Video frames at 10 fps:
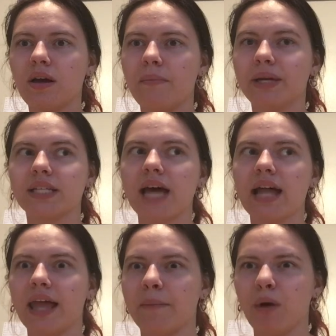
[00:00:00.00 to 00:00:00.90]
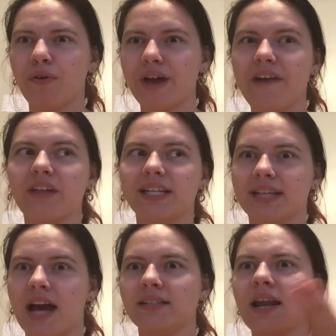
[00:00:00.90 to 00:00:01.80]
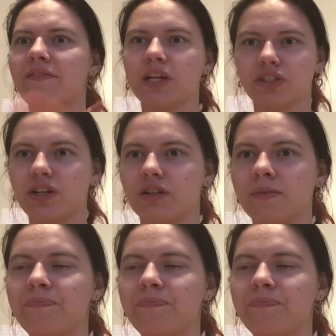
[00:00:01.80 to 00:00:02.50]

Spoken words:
because I like both. I've liked guys and I've liked girls.